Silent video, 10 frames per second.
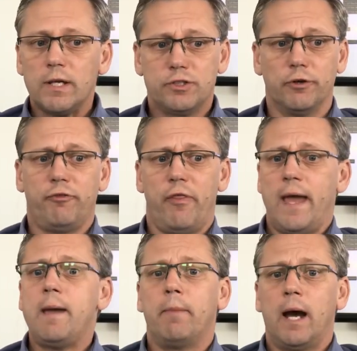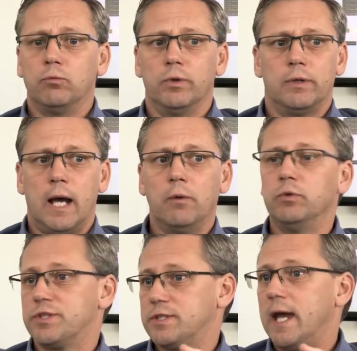So for them, I
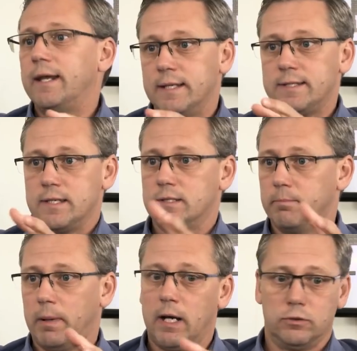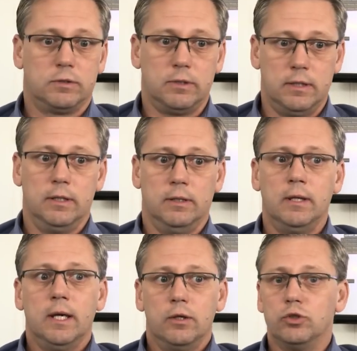would say this is about, do
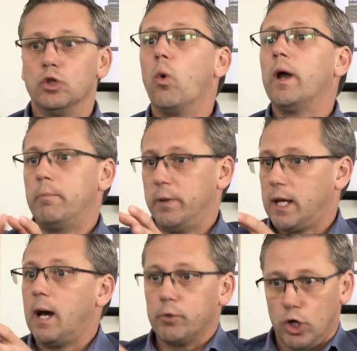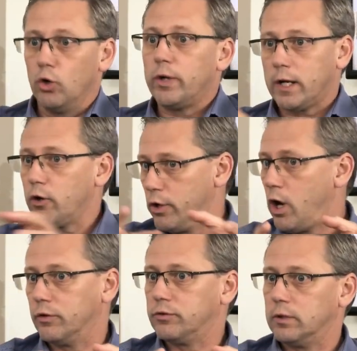you want to become Kodak or
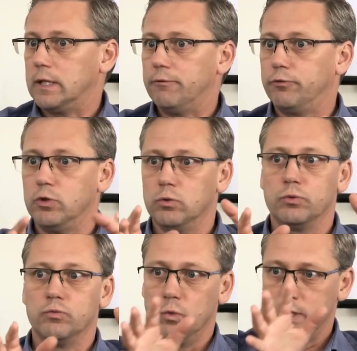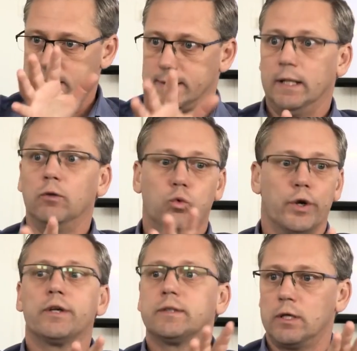not? If you will still
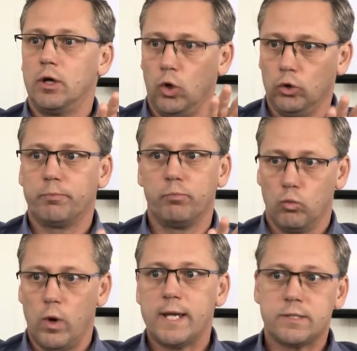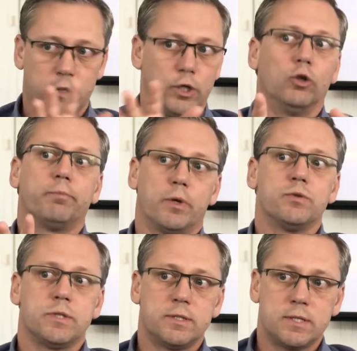work the old ways and the old
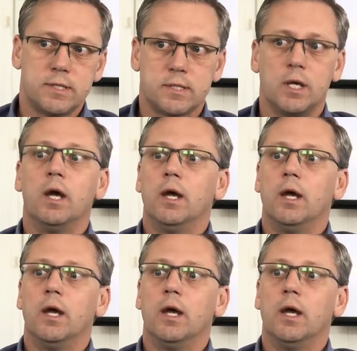processes,